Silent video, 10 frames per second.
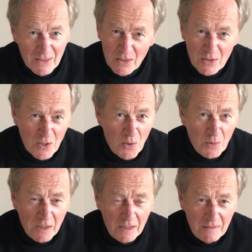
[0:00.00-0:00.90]
You're
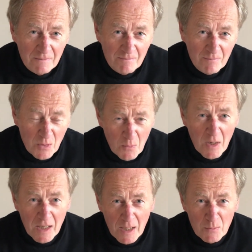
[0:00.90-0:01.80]
joking. You're
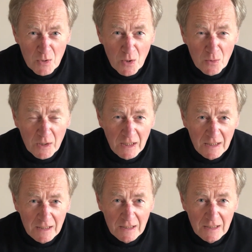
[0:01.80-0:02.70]
right, I'm
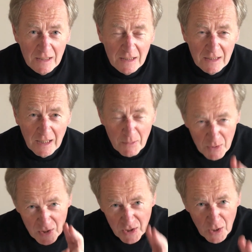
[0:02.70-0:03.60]
joking. It
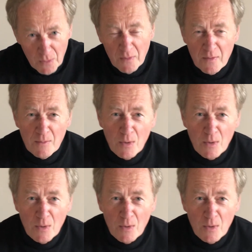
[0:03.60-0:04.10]
was two of the